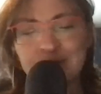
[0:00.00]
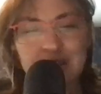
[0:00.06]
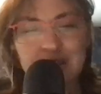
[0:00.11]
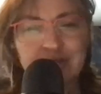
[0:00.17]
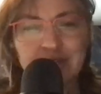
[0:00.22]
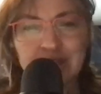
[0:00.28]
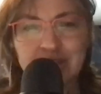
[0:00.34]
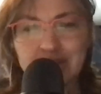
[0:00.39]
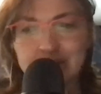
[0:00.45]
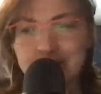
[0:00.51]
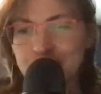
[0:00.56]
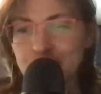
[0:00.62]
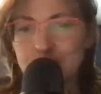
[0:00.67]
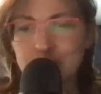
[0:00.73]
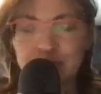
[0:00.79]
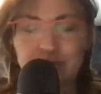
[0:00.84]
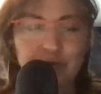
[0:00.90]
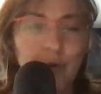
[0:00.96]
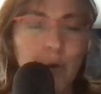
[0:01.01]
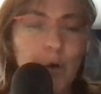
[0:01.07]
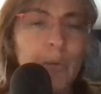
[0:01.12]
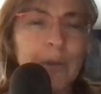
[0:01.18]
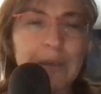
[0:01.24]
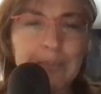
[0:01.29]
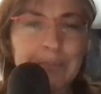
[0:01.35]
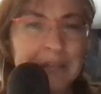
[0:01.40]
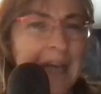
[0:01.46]
a
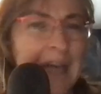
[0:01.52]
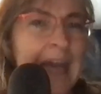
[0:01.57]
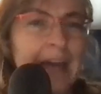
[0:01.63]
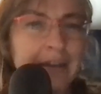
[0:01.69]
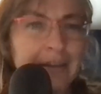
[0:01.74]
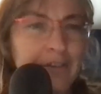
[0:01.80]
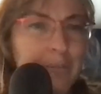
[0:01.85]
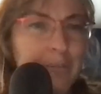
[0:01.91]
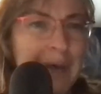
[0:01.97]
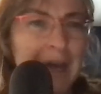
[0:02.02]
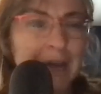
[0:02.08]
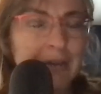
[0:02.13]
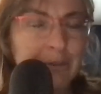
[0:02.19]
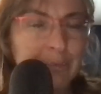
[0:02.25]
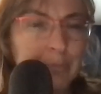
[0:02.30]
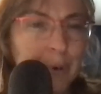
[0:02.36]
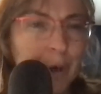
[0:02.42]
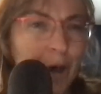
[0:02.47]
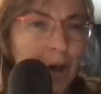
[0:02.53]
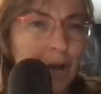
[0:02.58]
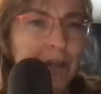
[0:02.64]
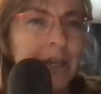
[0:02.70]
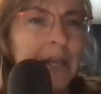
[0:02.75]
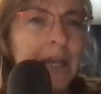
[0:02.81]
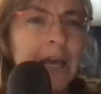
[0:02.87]
4-week plan in the back of the book